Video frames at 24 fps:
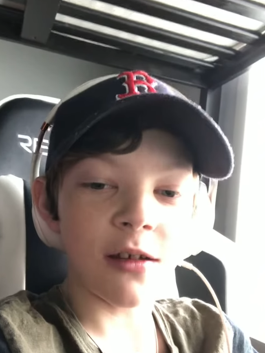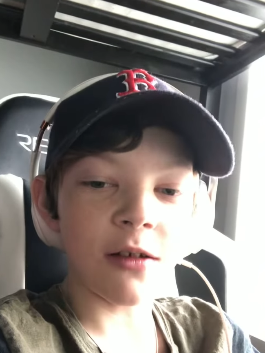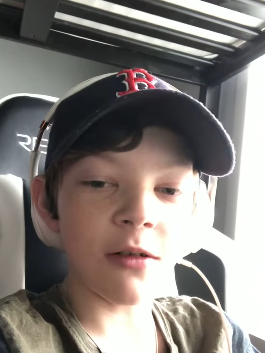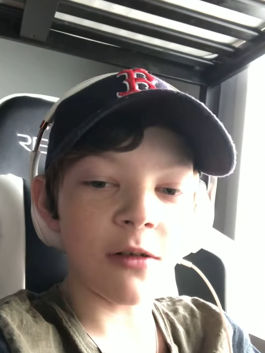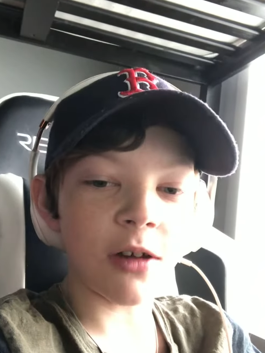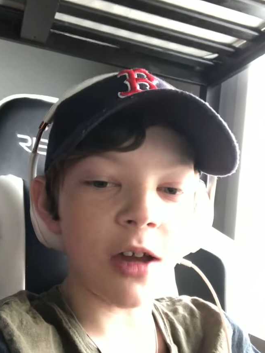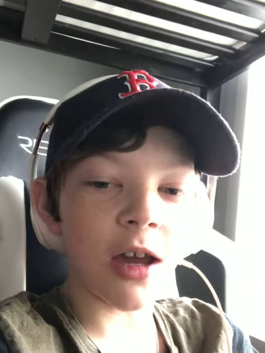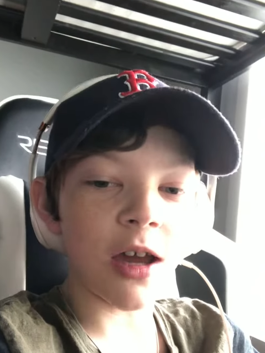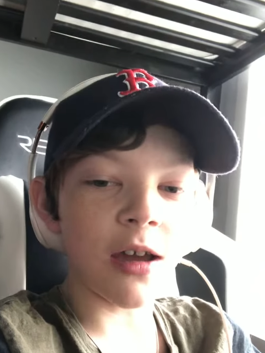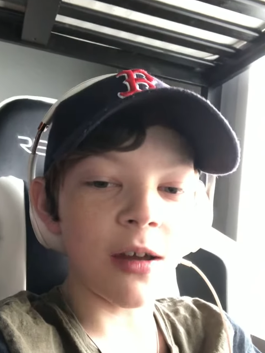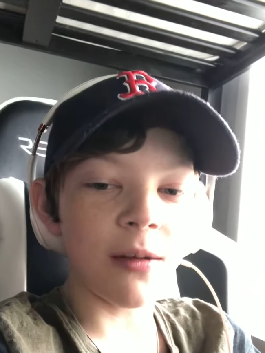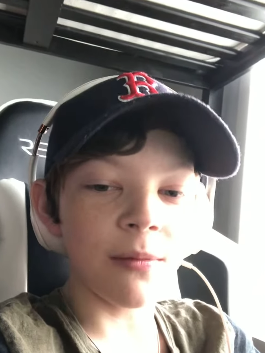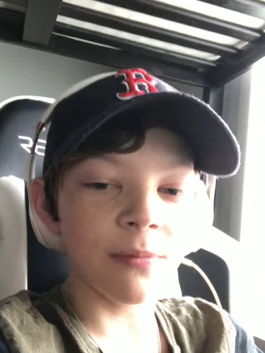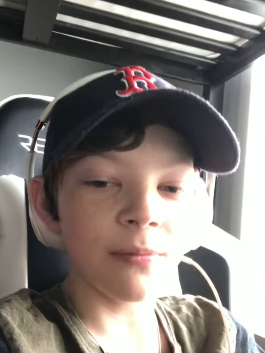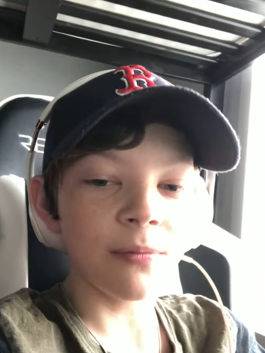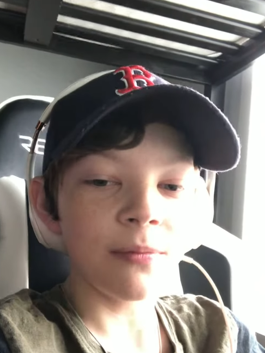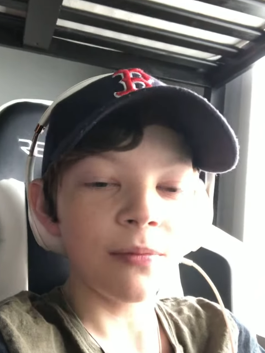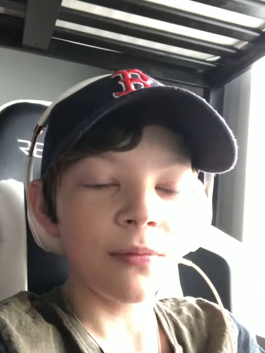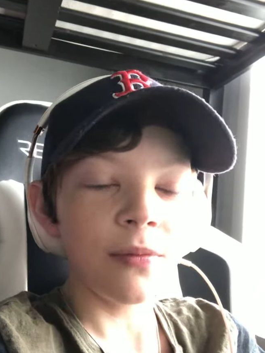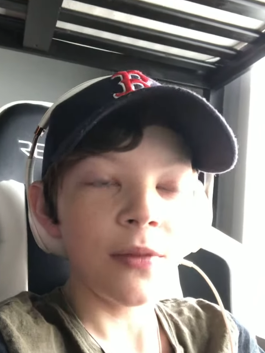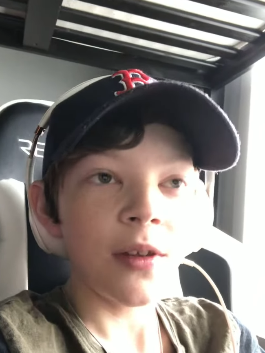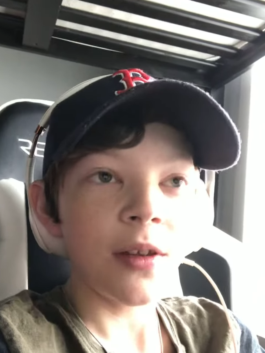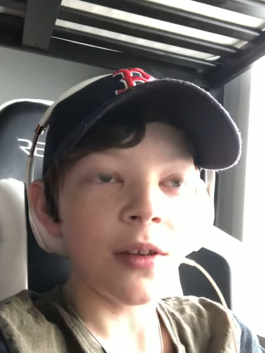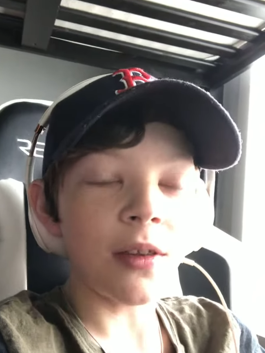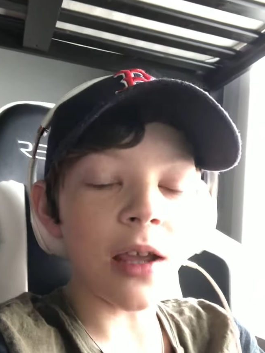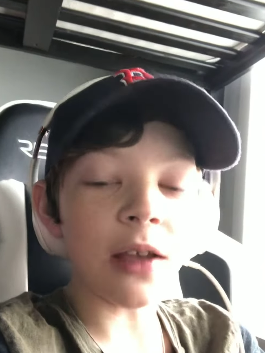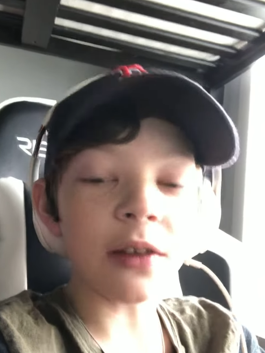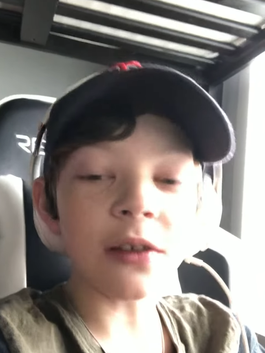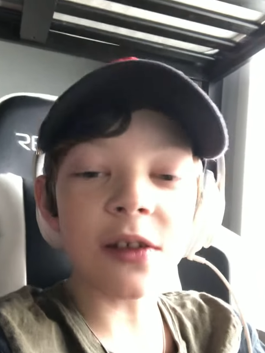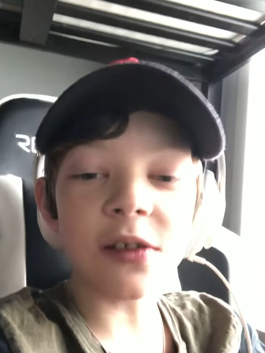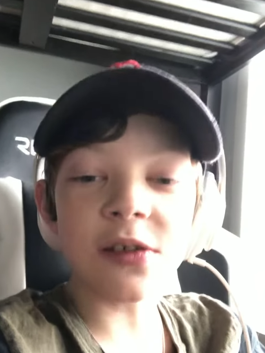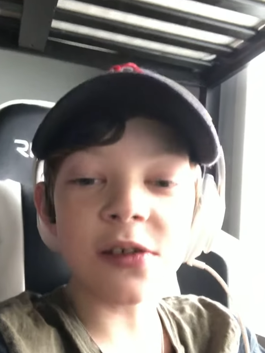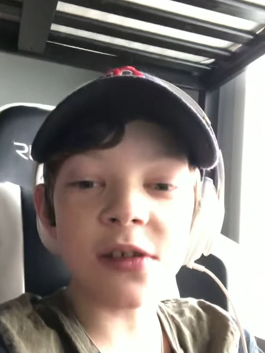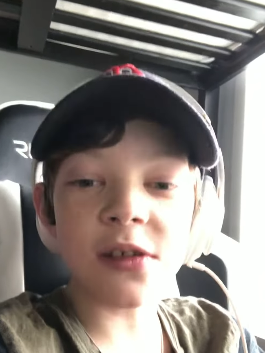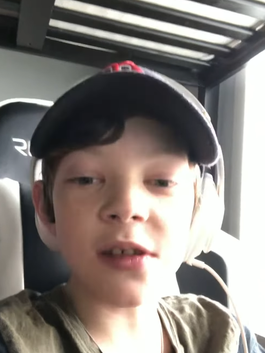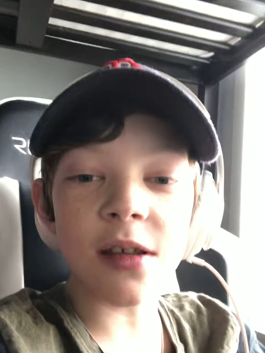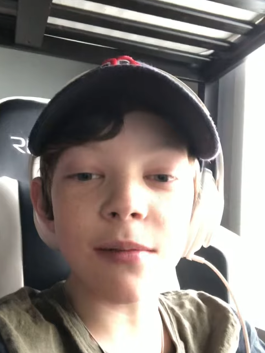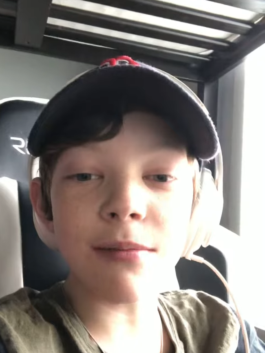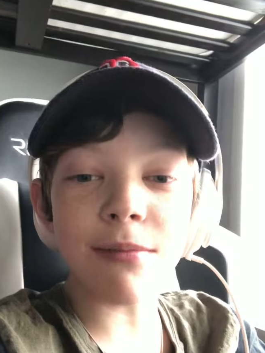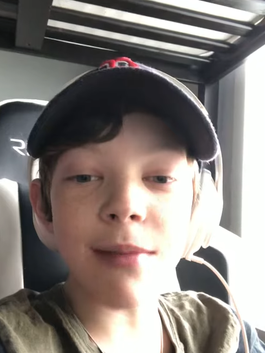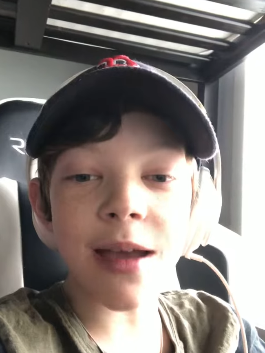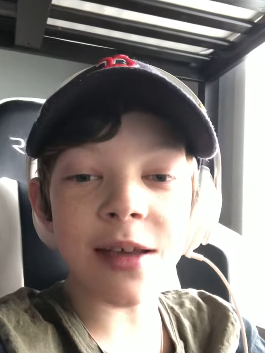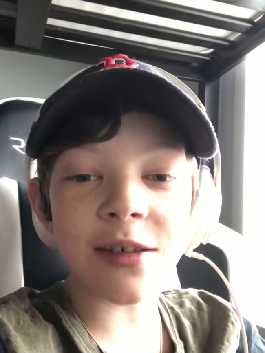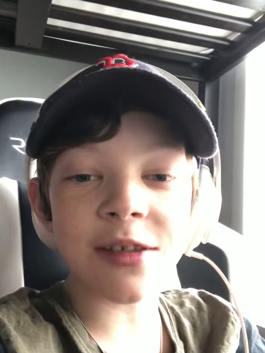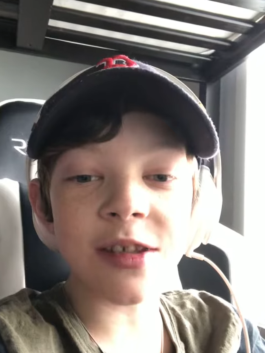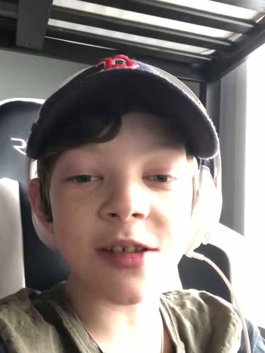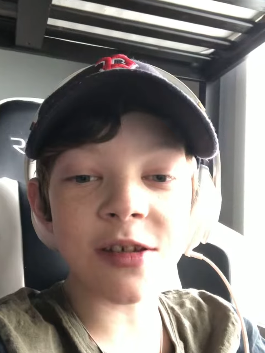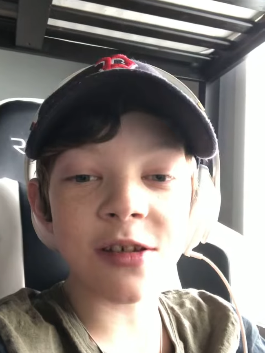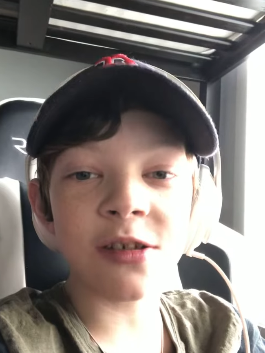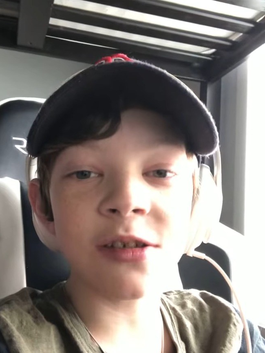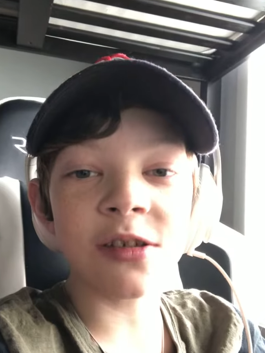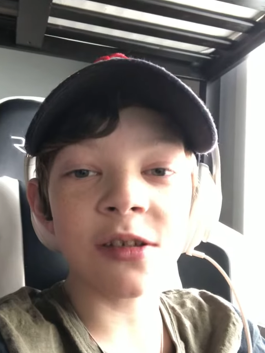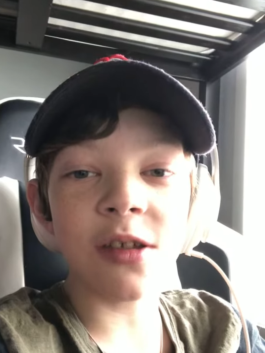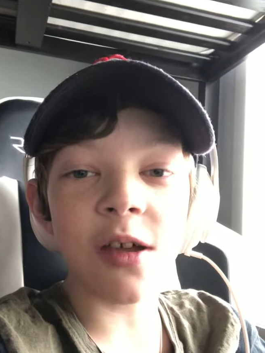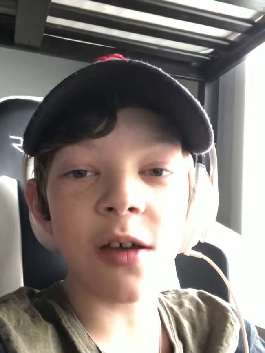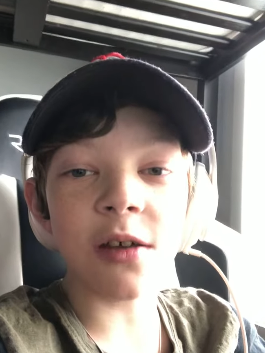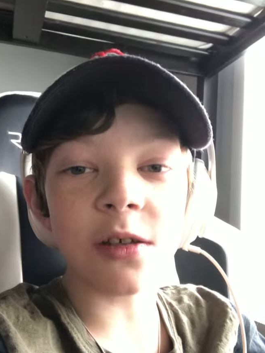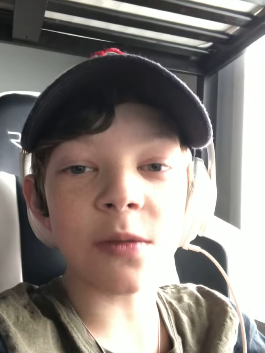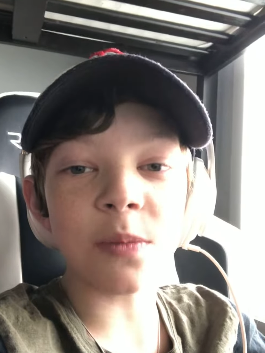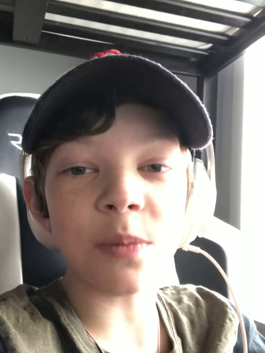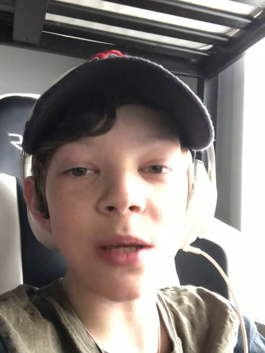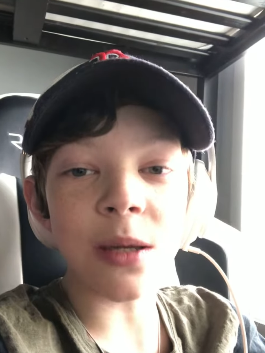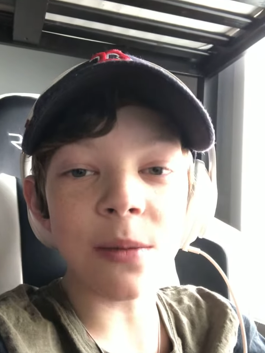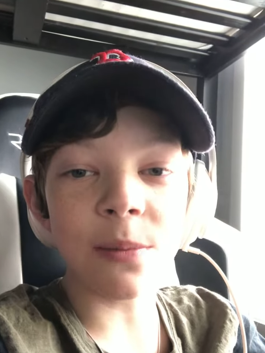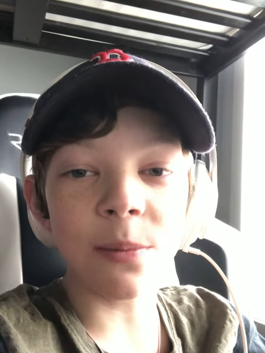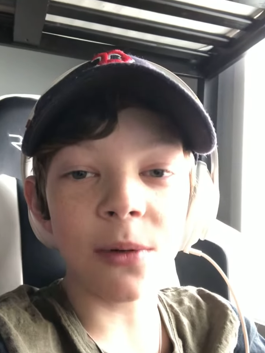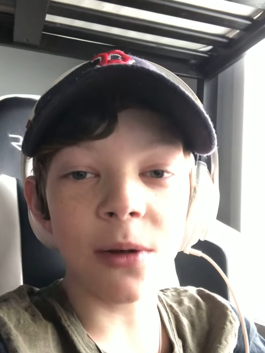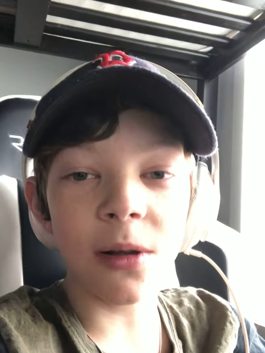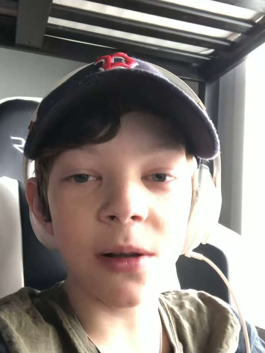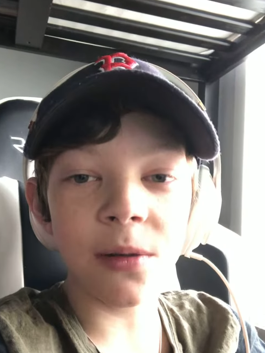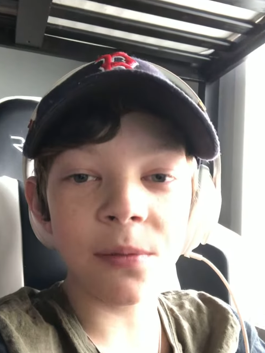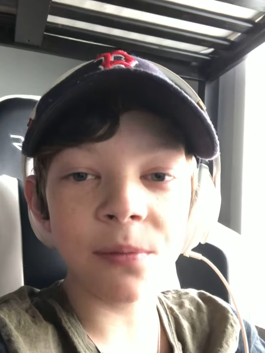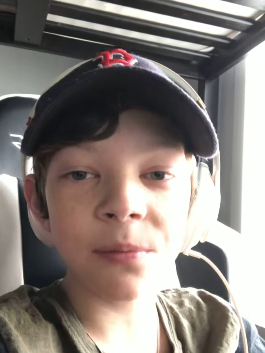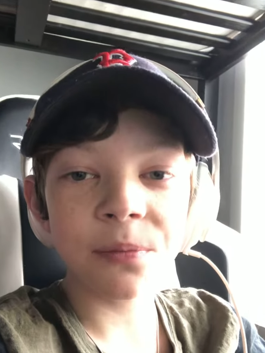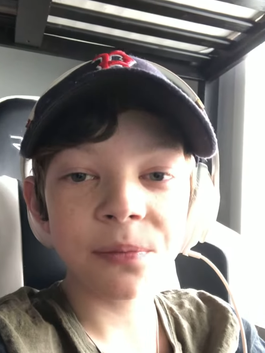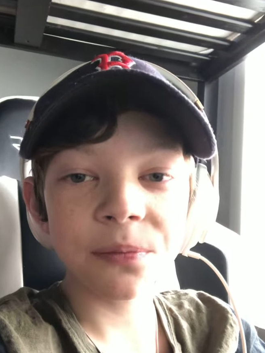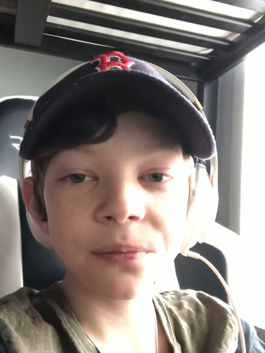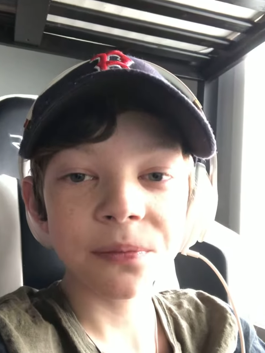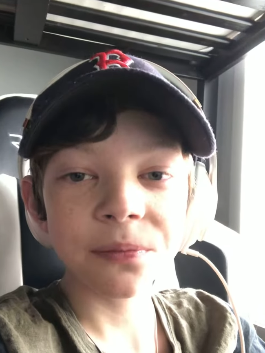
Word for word: Okay? Like, this is a message to those people